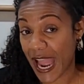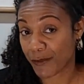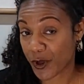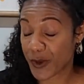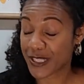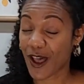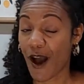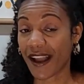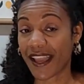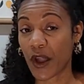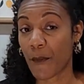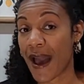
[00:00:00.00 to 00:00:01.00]
will be
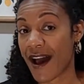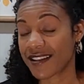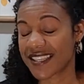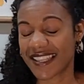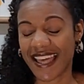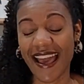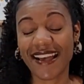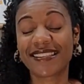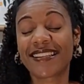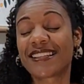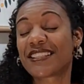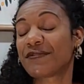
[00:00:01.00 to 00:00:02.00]
talking about the
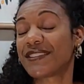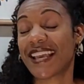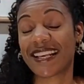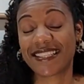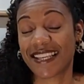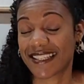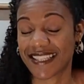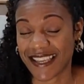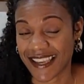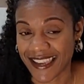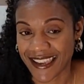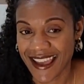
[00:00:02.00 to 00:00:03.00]
essence of tasting
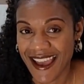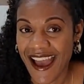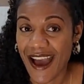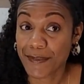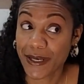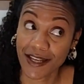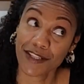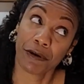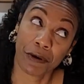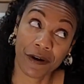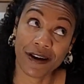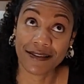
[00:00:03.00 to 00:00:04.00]
tea because, of
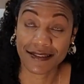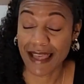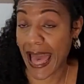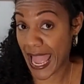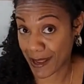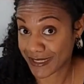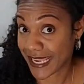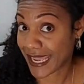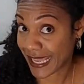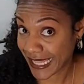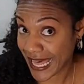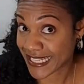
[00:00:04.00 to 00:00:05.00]
course, I am taking
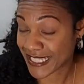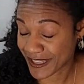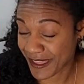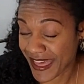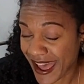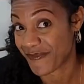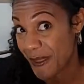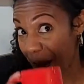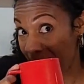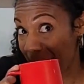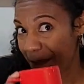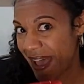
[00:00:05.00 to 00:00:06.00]
classes on that.
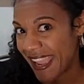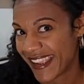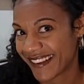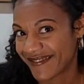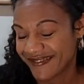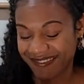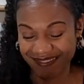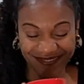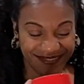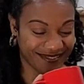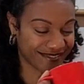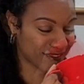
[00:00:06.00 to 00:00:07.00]

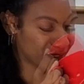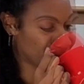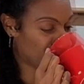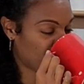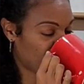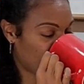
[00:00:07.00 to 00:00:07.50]
Bye.